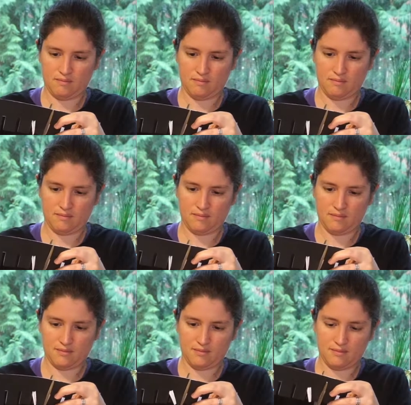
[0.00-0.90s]

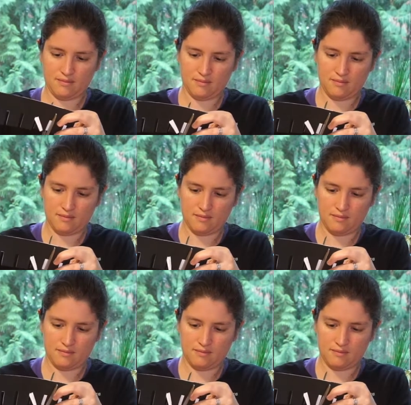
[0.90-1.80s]

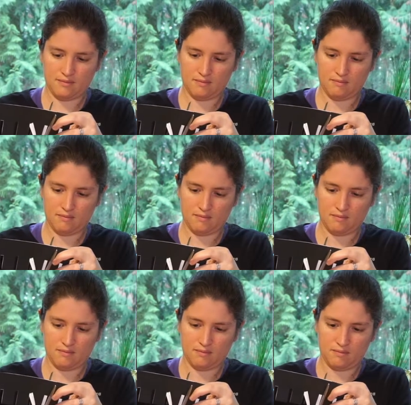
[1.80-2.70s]

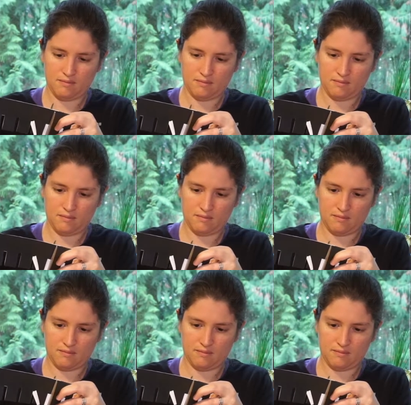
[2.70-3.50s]
(silence)